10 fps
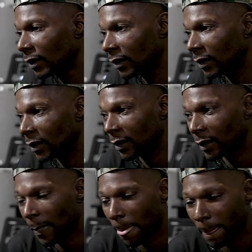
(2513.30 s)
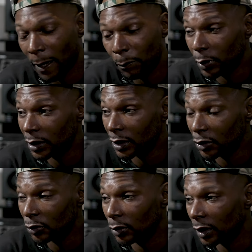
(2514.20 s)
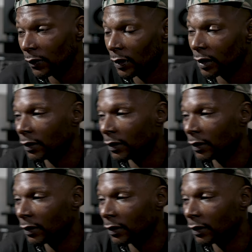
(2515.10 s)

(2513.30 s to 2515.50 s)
Yeah, man, I appreciate you even